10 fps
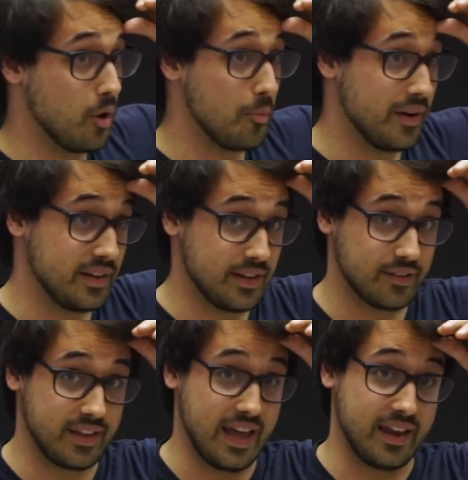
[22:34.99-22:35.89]
moment
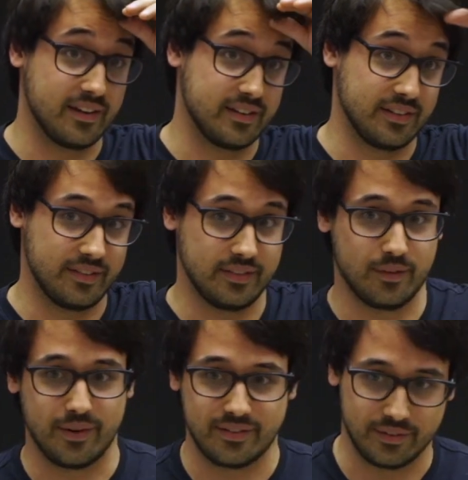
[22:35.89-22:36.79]
near the end and
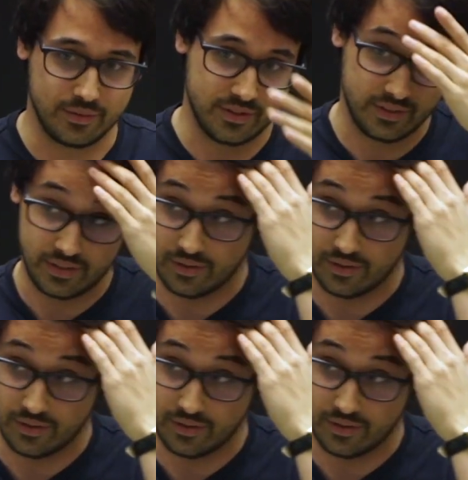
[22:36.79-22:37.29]
a resolution.